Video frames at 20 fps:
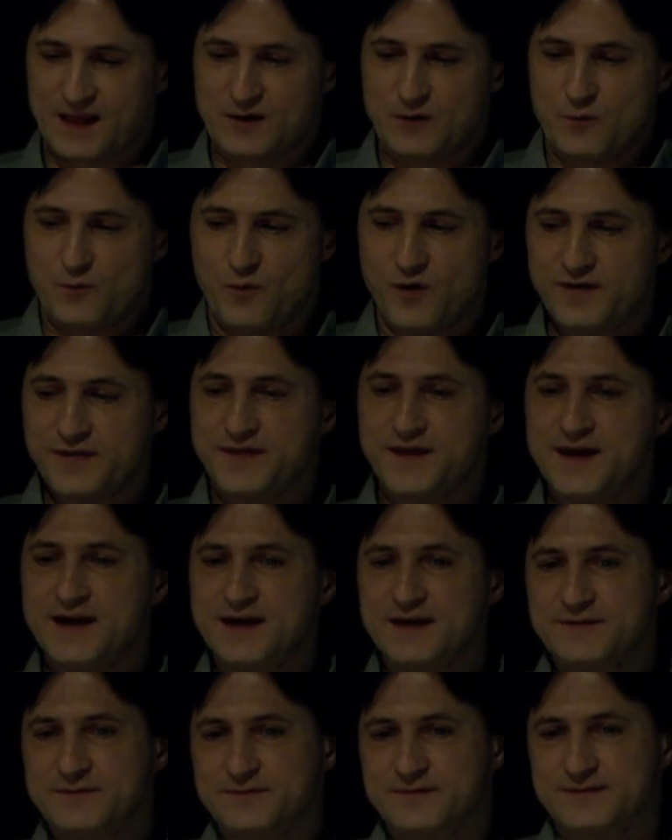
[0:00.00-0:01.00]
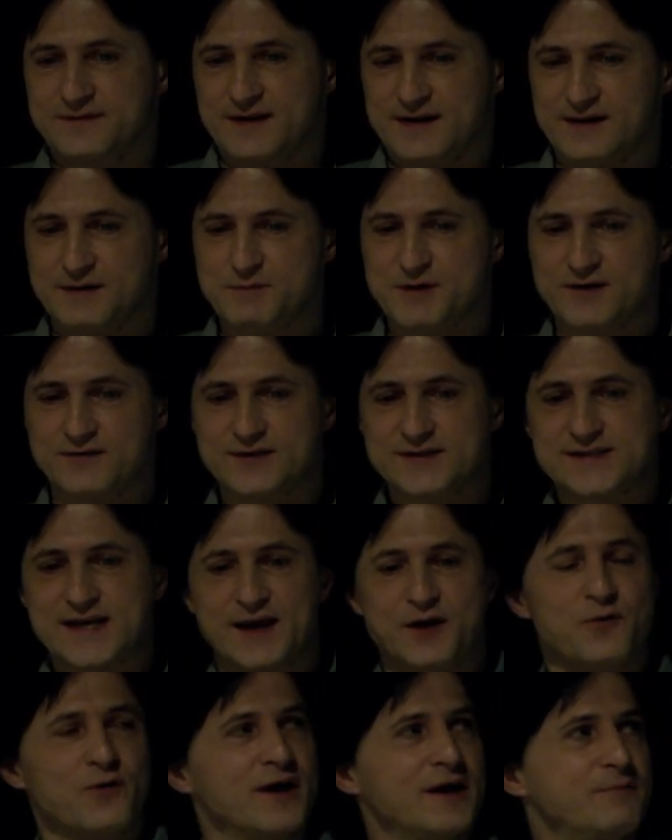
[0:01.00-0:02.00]
One thing, a little bit of a
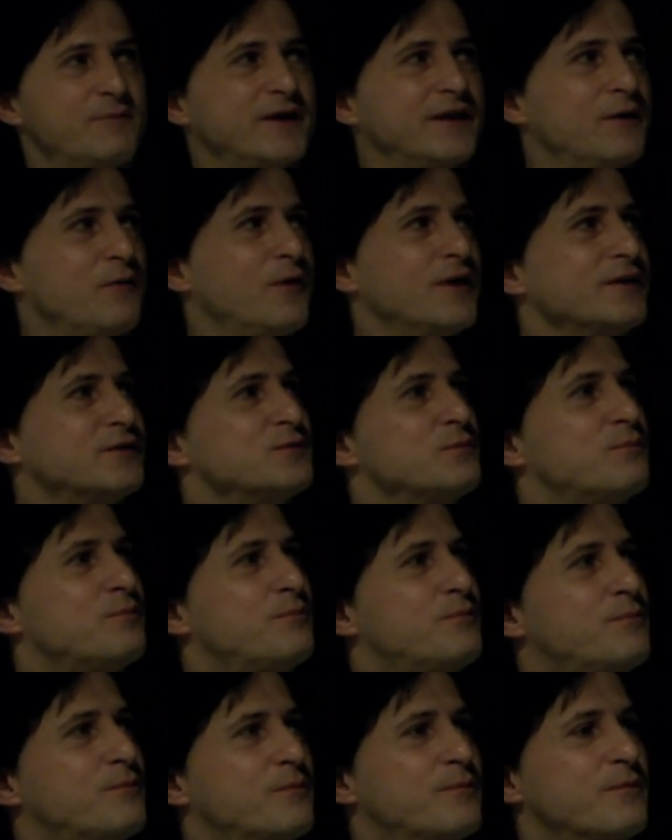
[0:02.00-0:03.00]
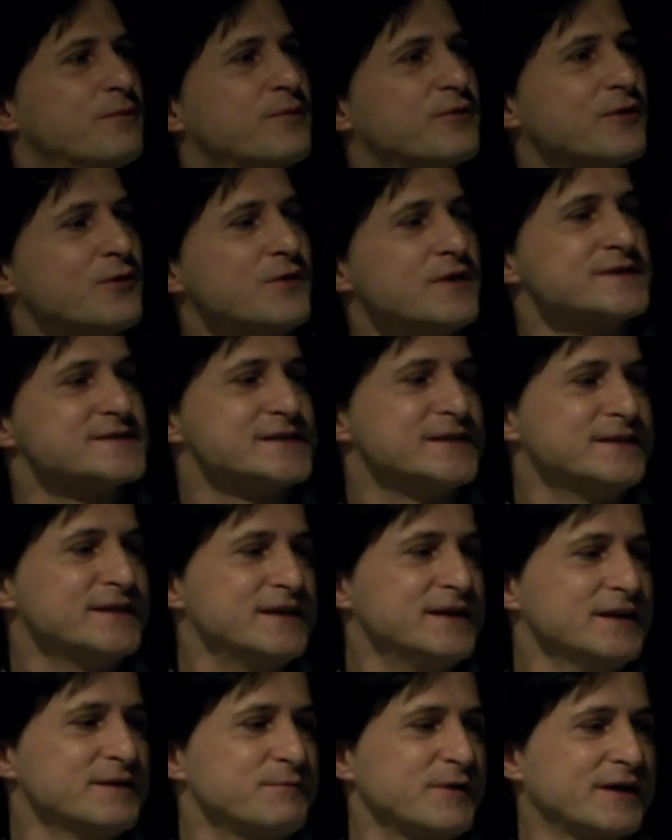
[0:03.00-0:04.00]
segue, but I wanted to throw this in
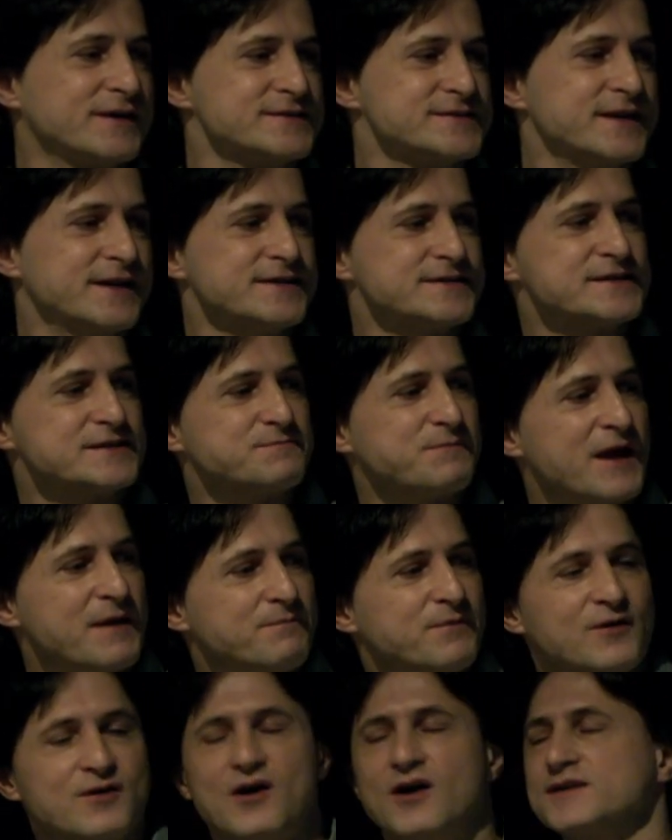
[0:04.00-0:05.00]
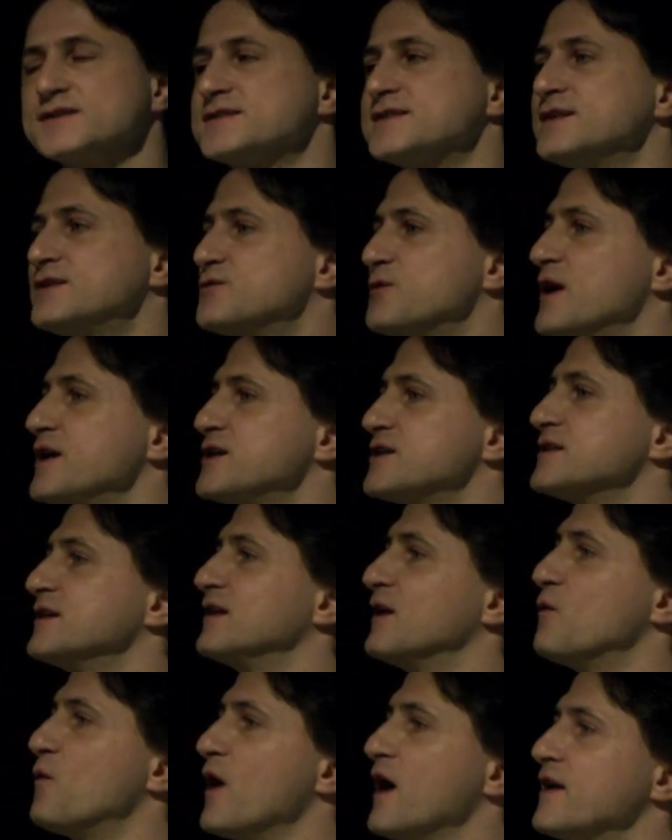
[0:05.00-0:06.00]
here because there's this paper called
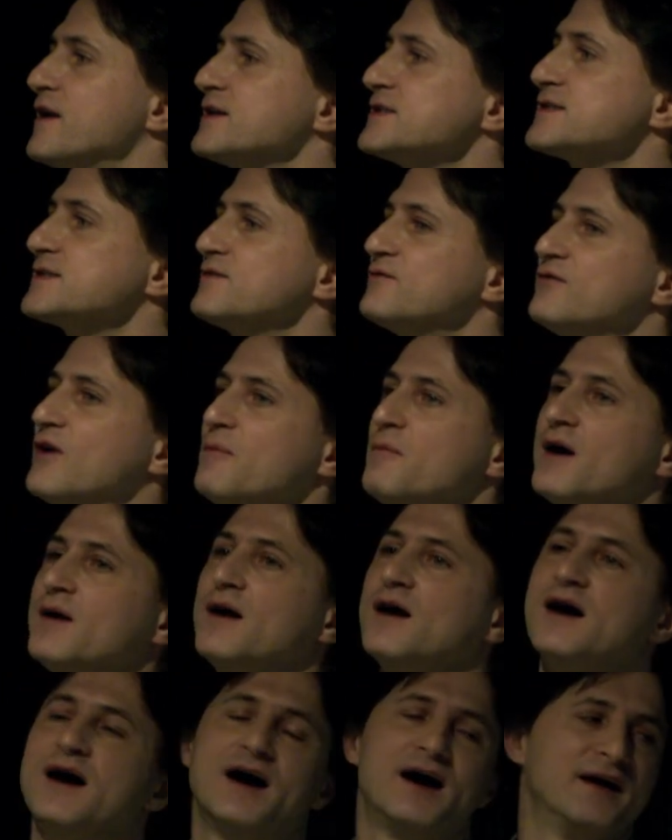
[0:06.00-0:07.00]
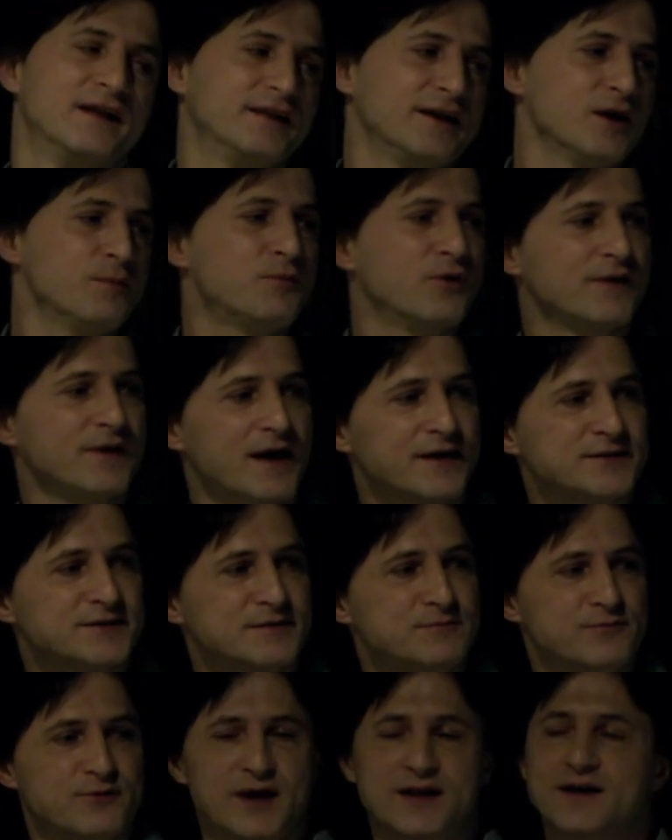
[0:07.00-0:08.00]
Situational Awareness from Leopold
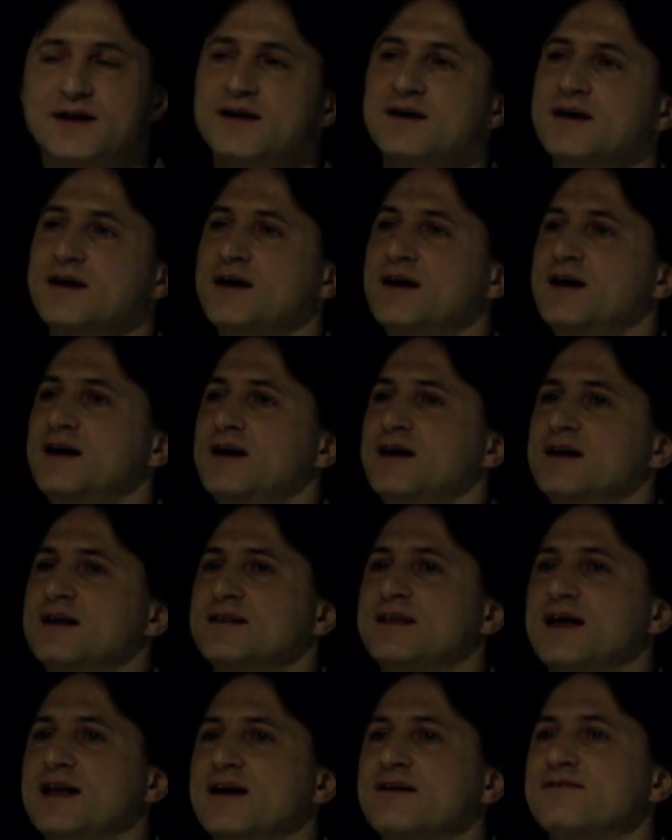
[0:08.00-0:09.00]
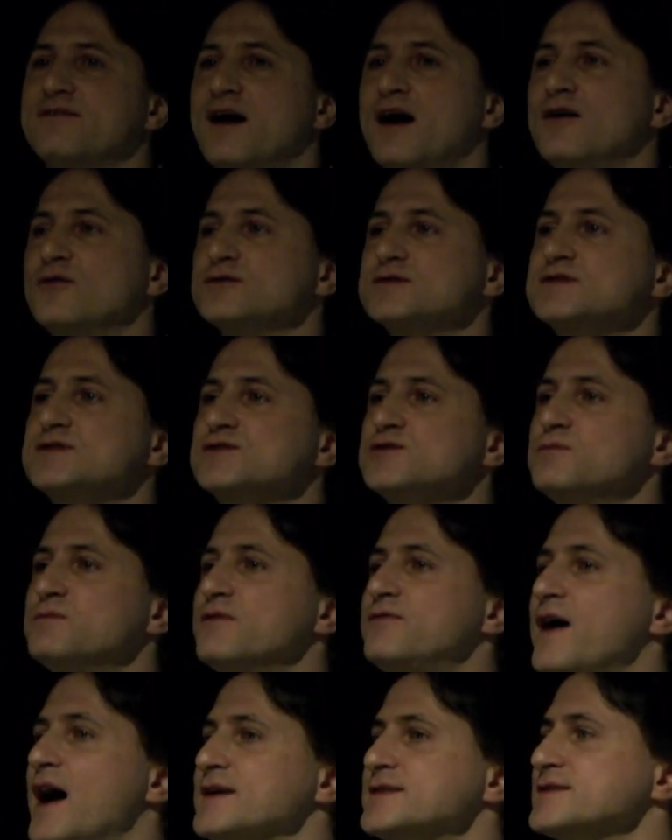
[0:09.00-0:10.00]
Aschenbrenner that I found super
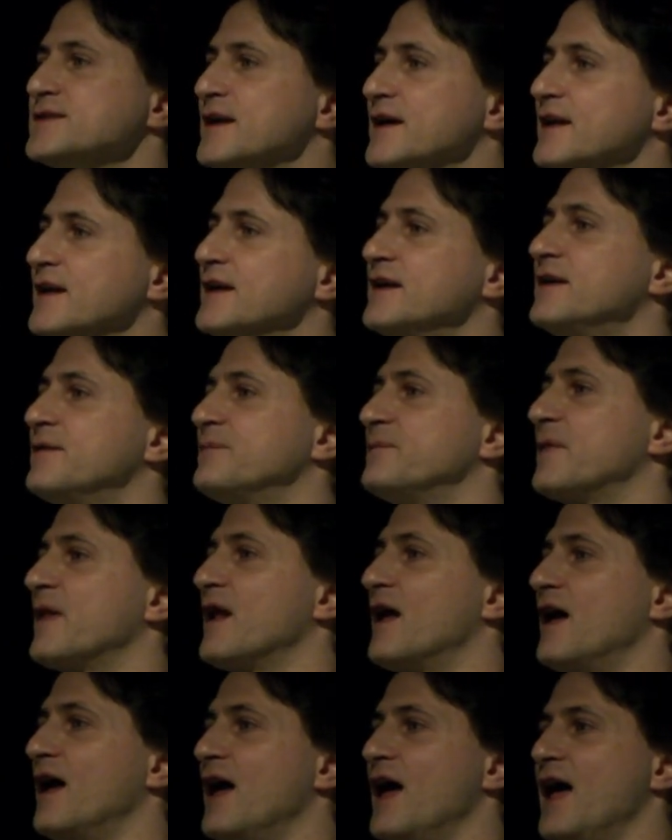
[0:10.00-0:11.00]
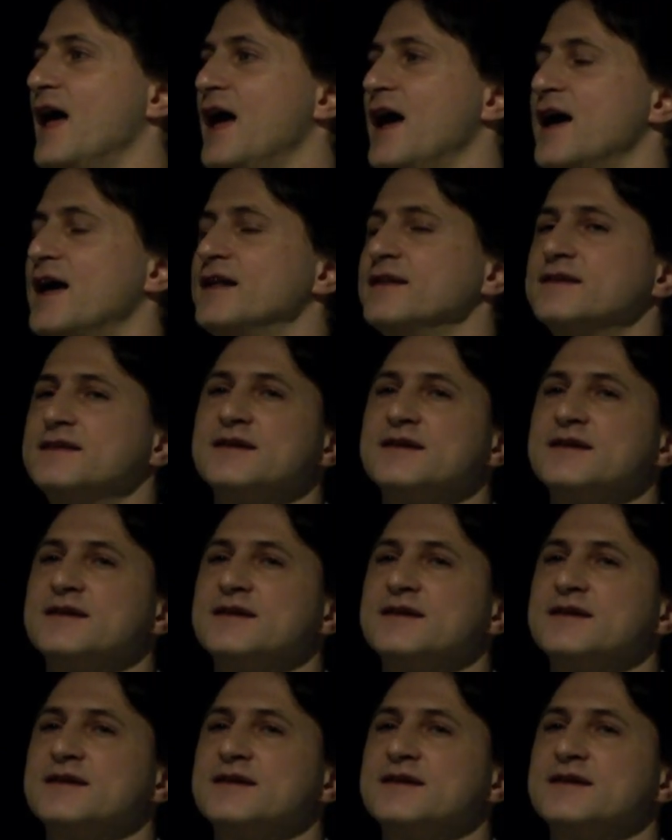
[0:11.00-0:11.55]
fascinating. And